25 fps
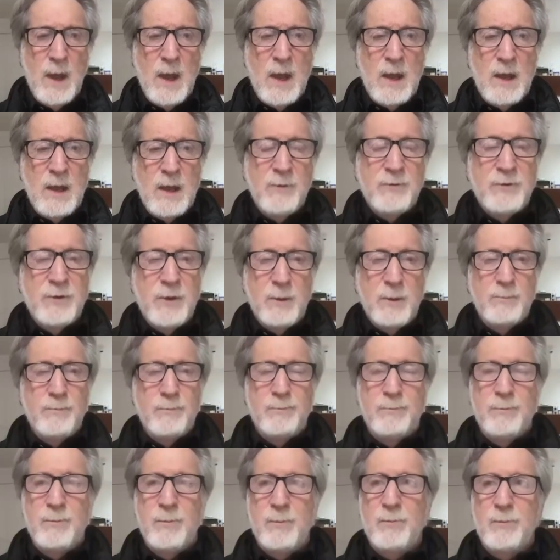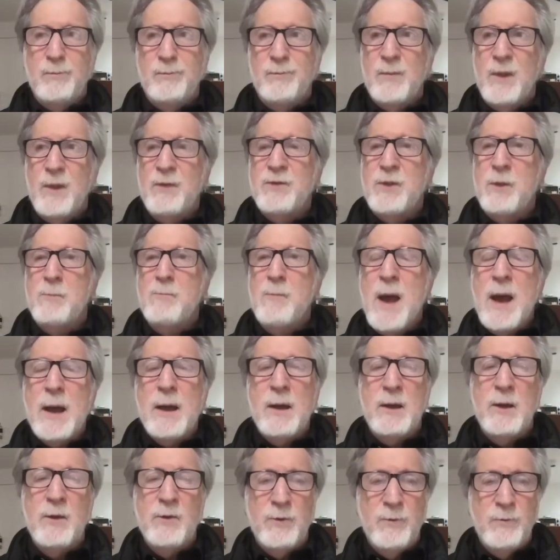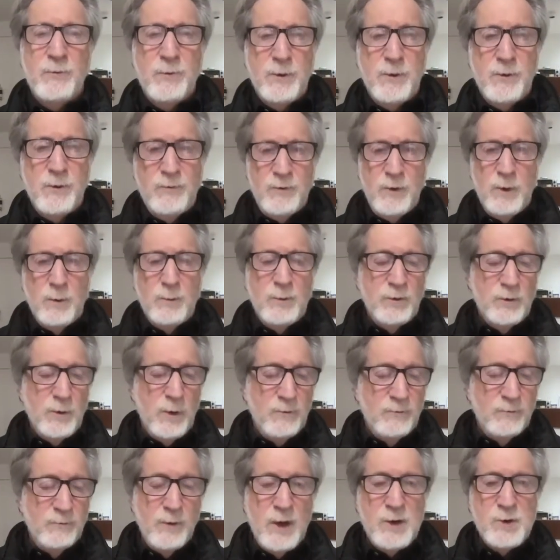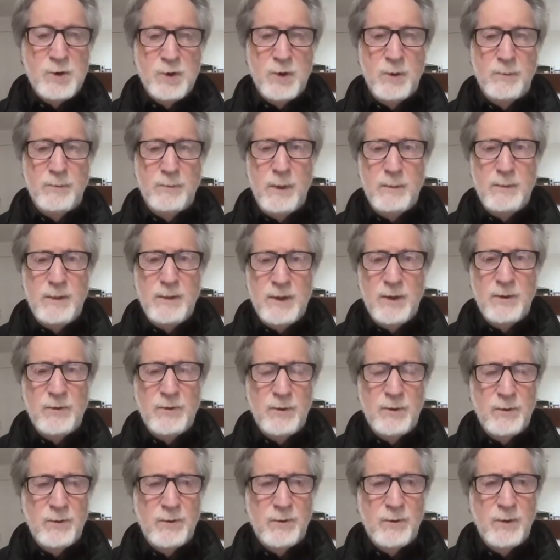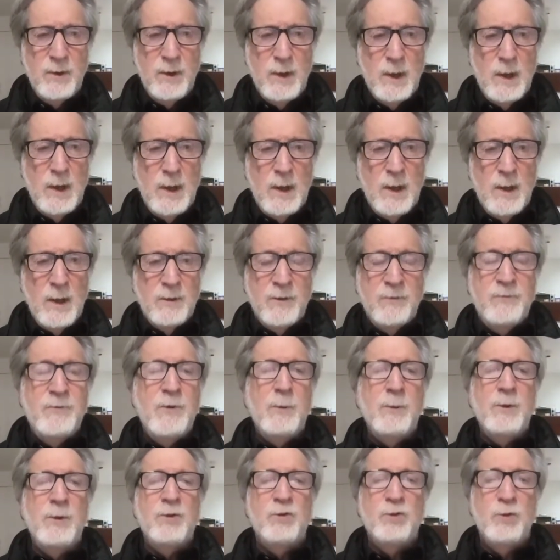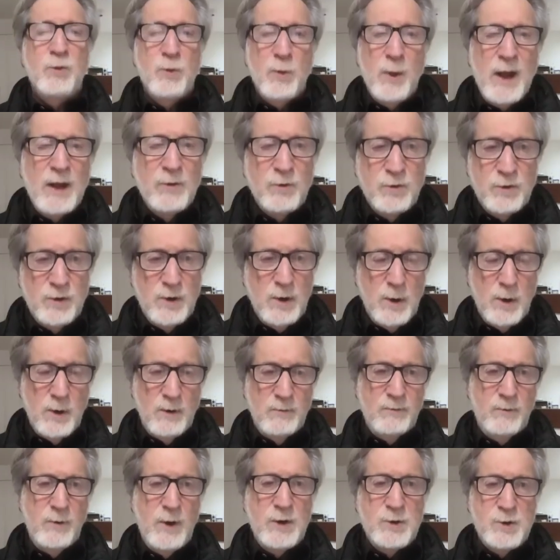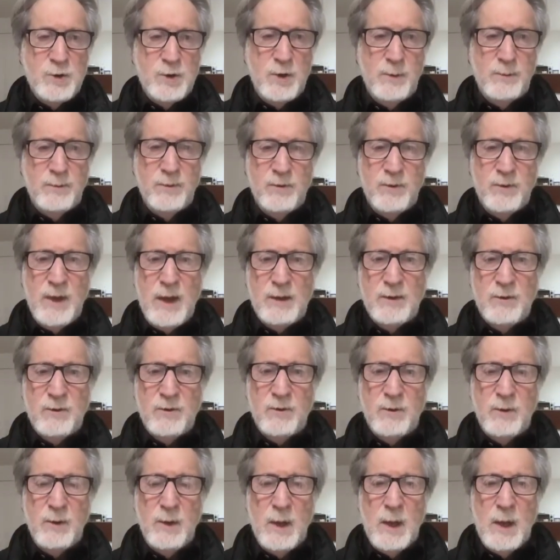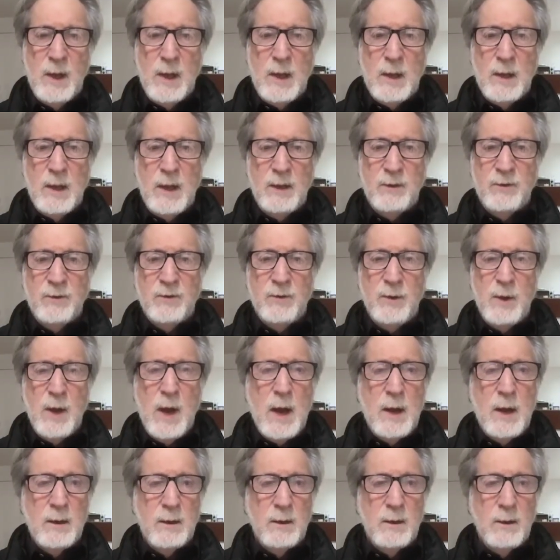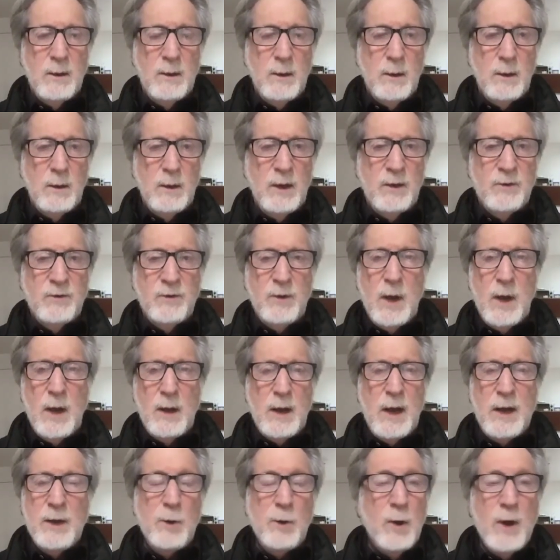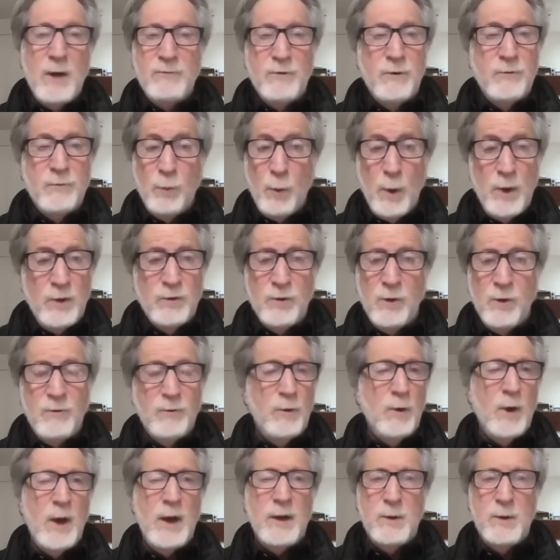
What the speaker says: If the mechanism for the film is our friendship, I mean, the film is drenched in our friendships. It's not, I don't have a voiceover.